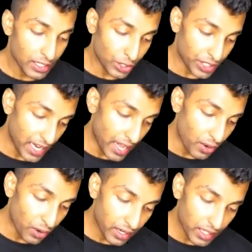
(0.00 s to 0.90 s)
So
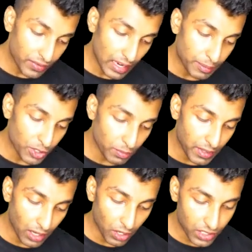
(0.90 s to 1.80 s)
shareholders will
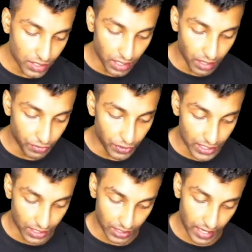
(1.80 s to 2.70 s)
absorb the loss
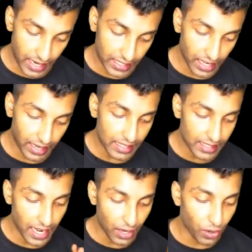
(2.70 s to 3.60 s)
first. Initial
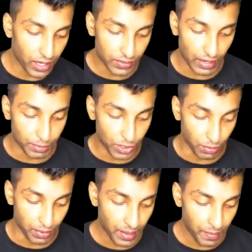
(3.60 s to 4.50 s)
case shareholders will
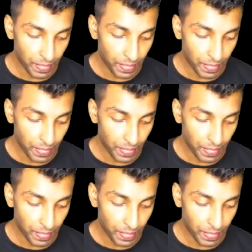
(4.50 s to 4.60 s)
absorb.